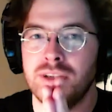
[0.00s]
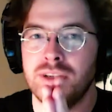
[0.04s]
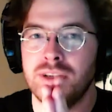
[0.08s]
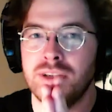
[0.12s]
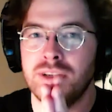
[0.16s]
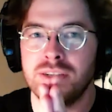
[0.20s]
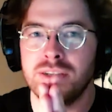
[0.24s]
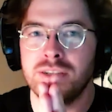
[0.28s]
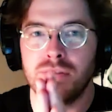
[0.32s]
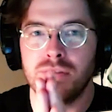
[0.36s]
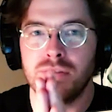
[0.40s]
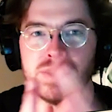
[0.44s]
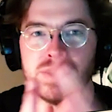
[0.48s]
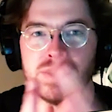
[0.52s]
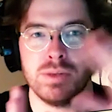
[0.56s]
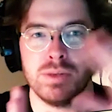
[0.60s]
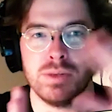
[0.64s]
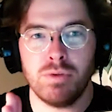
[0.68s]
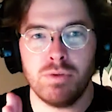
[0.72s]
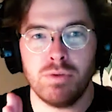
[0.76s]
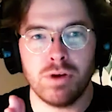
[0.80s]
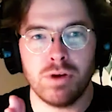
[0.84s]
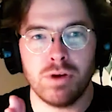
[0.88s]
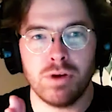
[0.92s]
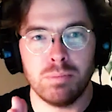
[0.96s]
Because obviously
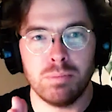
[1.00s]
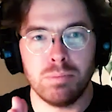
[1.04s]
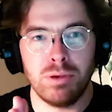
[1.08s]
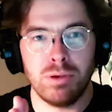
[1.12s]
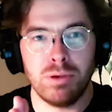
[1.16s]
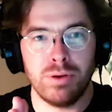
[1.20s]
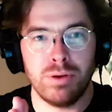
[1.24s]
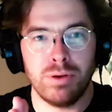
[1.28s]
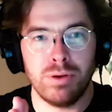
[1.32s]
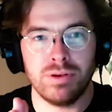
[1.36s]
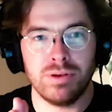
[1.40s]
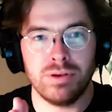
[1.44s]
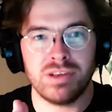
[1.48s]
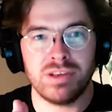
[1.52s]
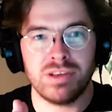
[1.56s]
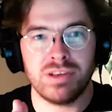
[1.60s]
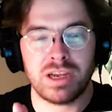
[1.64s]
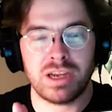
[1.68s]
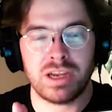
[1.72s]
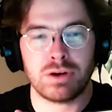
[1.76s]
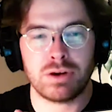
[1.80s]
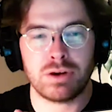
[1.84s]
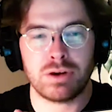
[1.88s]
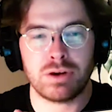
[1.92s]
we've got birds, like a crow